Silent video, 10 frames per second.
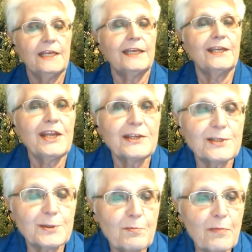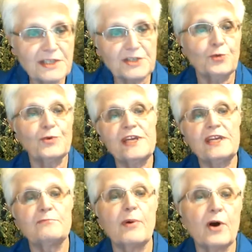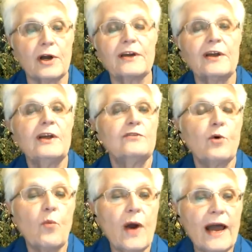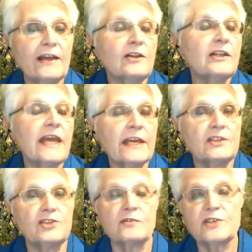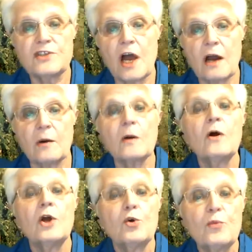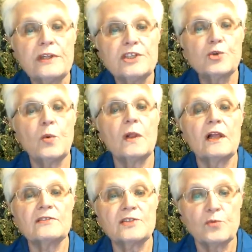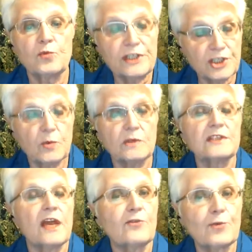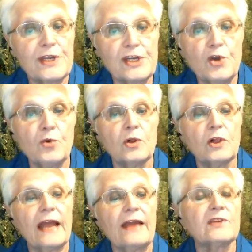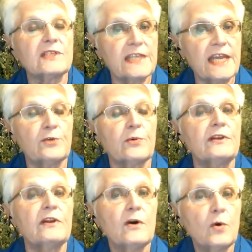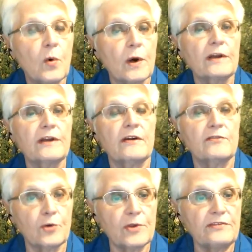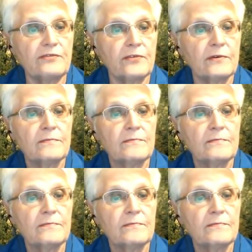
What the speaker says: In his must-read book, The Wild Edge of Sorrow, Rituals of Renewal and the Sacred Work of Grief,